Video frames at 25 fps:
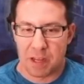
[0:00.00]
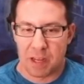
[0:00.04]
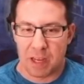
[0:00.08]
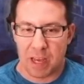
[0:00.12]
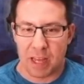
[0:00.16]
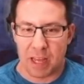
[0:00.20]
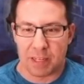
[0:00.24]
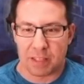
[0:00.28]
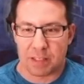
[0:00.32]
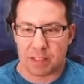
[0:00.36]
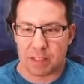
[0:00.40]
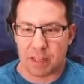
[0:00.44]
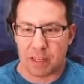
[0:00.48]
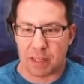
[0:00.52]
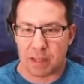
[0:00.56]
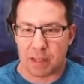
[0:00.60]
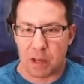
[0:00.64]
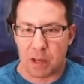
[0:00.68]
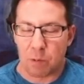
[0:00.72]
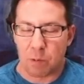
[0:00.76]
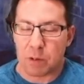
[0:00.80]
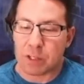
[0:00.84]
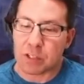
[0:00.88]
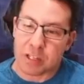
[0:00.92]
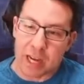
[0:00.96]
And it's like,
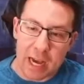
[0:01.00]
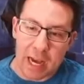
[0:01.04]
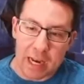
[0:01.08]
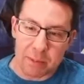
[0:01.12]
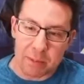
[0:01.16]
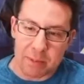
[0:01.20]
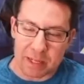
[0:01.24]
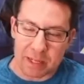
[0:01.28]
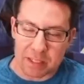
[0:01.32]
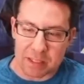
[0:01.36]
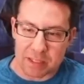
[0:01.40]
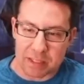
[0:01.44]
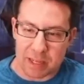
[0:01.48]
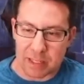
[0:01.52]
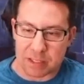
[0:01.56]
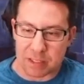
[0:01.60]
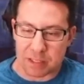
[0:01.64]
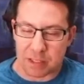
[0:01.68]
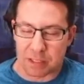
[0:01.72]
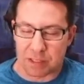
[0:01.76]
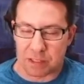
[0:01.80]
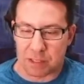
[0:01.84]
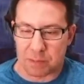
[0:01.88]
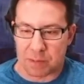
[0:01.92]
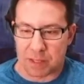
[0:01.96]
which kind of makes sense
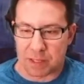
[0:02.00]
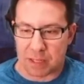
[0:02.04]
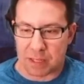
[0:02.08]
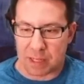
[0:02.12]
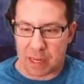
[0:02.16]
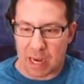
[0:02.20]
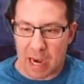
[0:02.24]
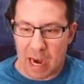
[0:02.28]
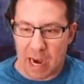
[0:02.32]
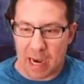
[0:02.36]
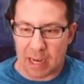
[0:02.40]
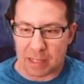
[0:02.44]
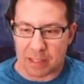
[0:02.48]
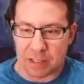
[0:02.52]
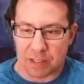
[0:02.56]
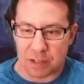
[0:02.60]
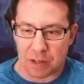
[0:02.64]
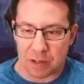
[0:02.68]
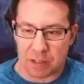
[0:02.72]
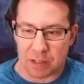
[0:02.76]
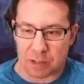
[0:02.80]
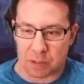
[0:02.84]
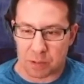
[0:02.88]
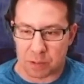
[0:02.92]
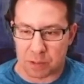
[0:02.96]
because I mean, the gods,
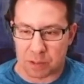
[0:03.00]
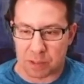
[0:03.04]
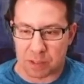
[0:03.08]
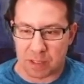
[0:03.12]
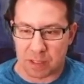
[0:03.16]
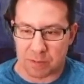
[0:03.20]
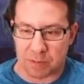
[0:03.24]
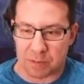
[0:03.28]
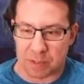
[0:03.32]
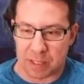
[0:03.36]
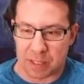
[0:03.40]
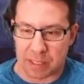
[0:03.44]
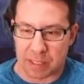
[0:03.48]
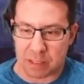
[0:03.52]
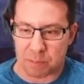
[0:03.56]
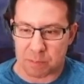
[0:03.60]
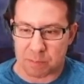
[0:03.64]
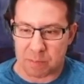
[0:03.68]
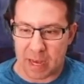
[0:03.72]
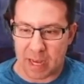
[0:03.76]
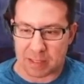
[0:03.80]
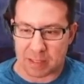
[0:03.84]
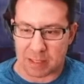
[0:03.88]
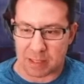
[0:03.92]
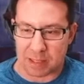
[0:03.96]
all that sort of stuff links
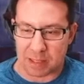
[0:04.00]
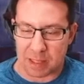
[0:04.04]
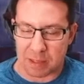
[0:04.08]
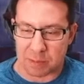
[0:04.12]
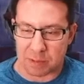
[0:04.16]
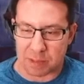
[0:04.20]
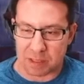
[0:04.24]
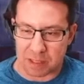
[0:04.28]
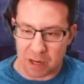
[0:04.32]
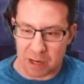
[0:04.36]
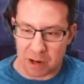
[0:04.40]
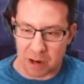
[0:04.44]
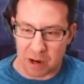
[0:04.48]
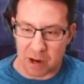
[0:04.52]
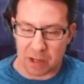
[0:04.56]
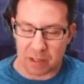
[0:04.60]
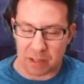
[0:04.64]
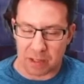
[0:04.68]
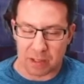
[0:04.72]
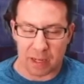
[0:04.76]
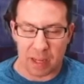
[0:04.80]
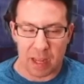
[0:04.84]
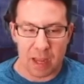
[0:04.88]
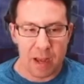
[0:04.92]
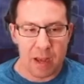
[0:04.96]
back to Themyscira and
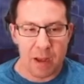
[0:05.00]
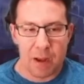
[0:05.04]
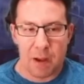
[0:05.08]
like,